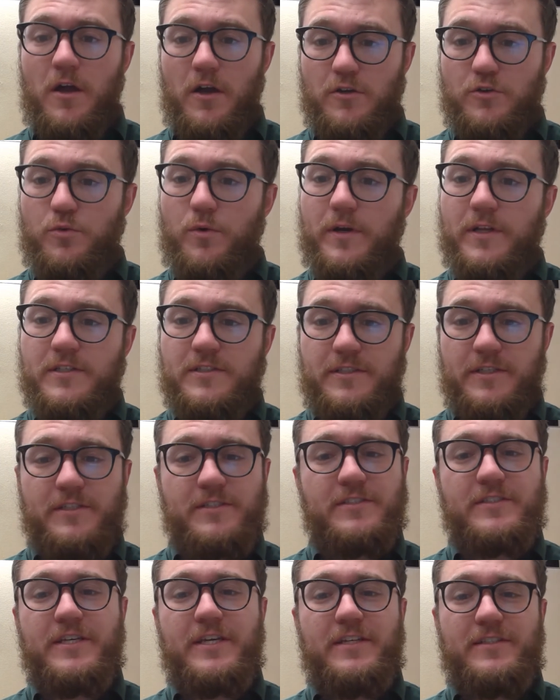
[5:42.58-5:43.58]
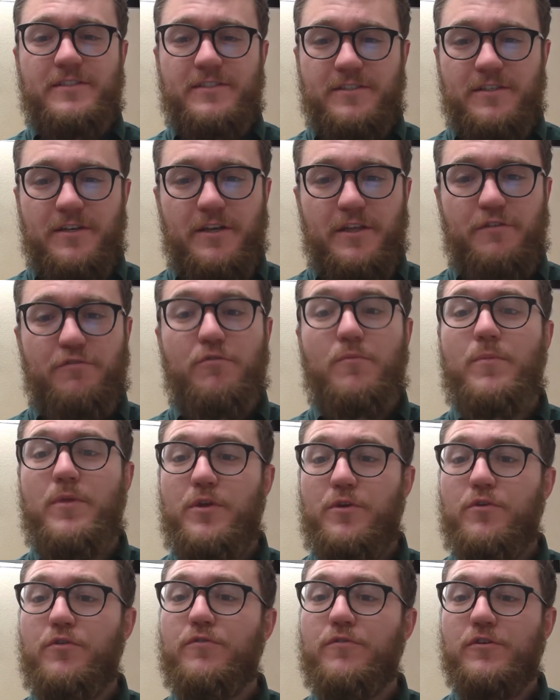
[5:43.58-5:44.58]
2016 study from the
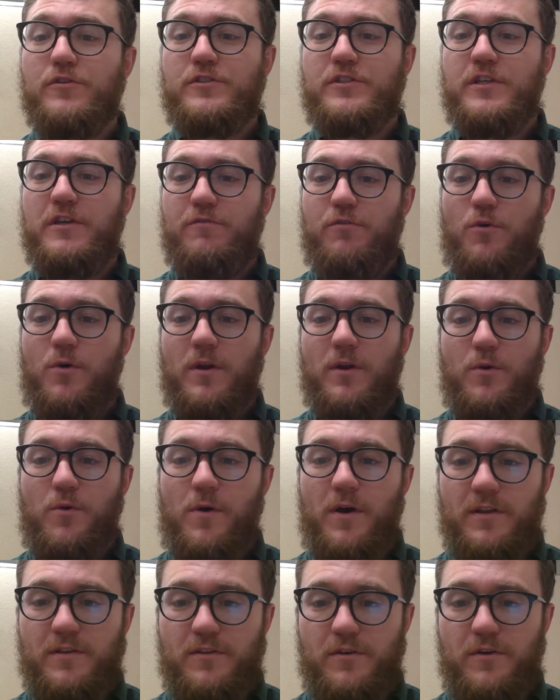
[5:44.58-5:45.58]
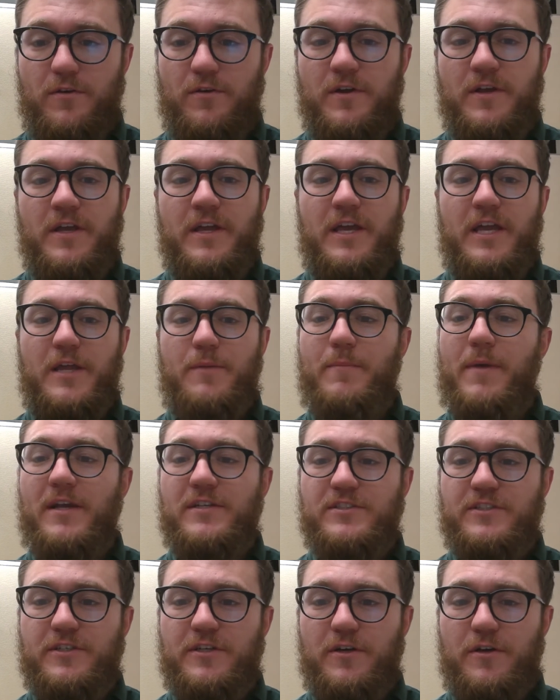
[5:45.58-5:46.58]
University of Guanajuato in
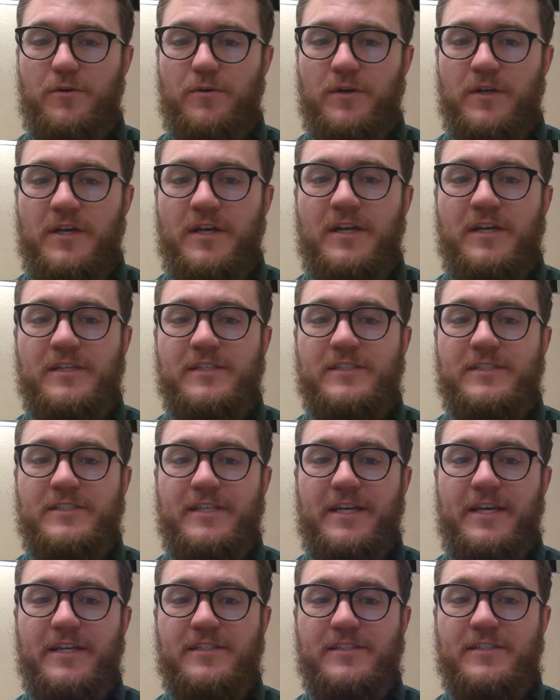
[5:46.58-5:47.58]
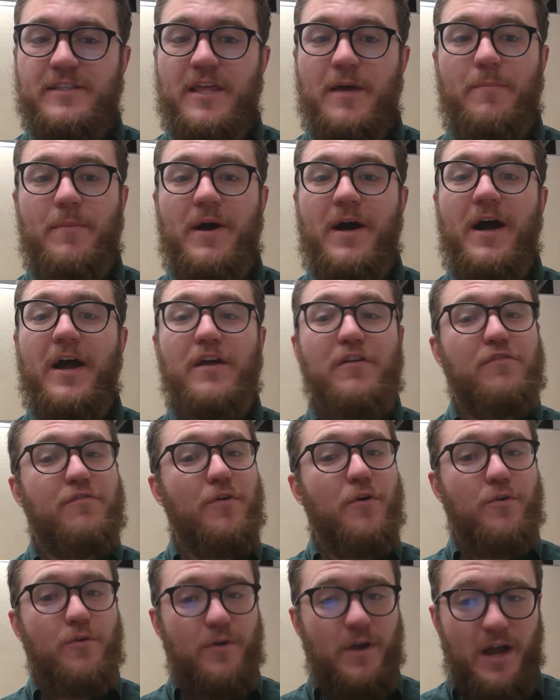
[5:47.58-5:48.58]
Mexico states that behind
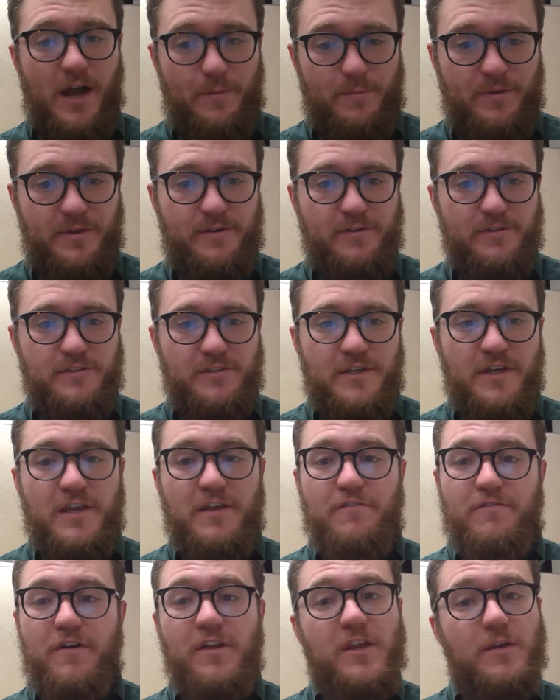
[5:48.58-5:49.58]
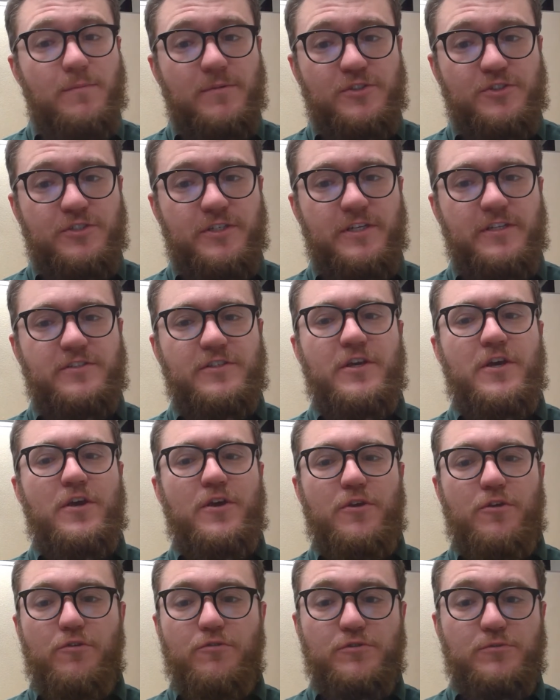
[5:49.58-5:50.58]
photocopiers, vending machines
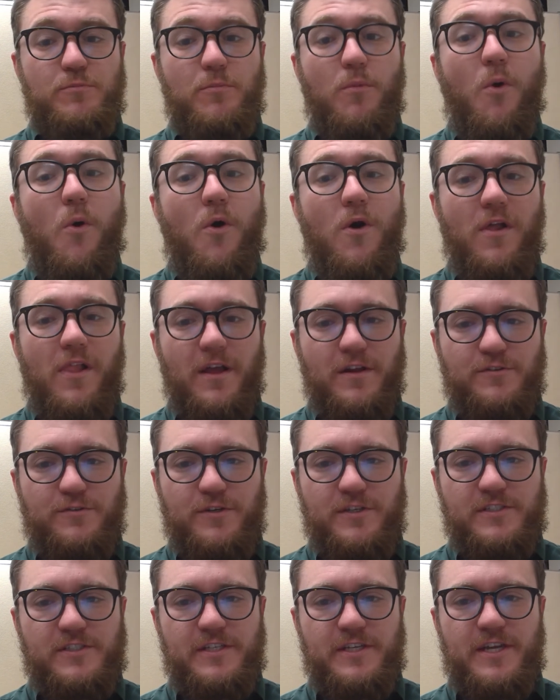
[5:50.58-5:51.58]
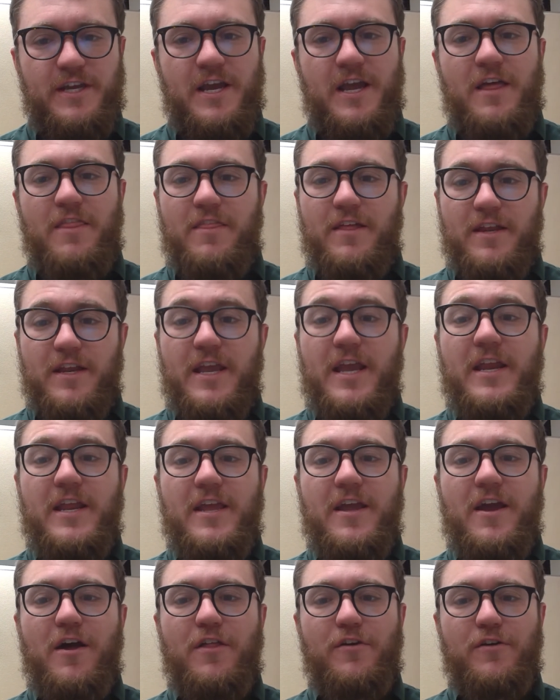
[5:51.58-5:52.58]
use more electricity than
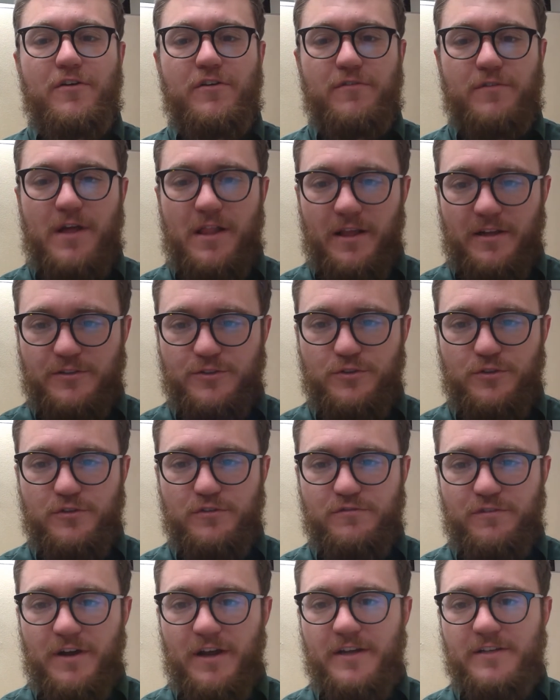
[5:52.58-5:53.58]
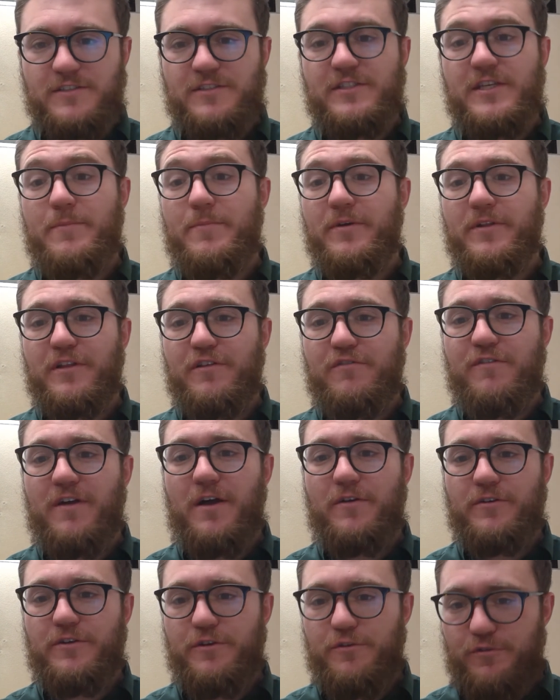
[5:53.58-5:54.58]
any other electrical device typically
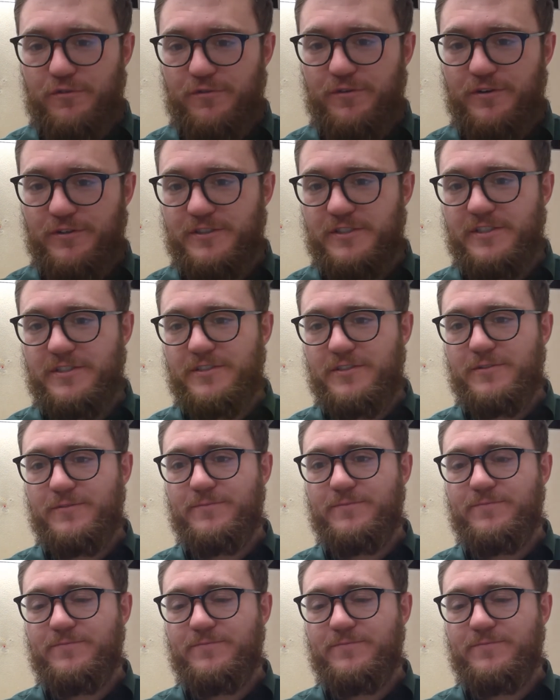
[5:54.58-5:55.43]
found in universities.